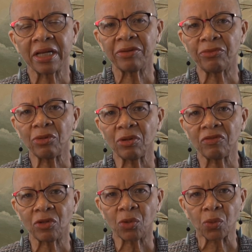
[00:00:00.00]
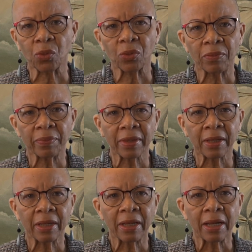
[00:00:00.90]
and Rule of Law,
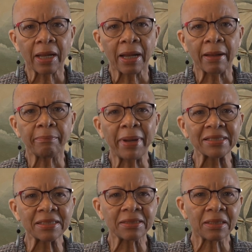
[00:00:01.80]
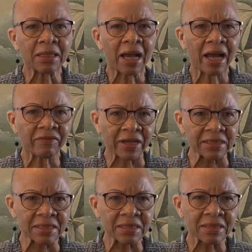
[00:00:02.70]
Ambassador
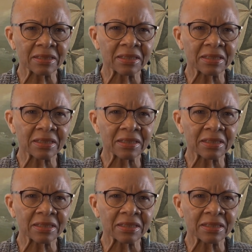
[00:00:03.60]
Havas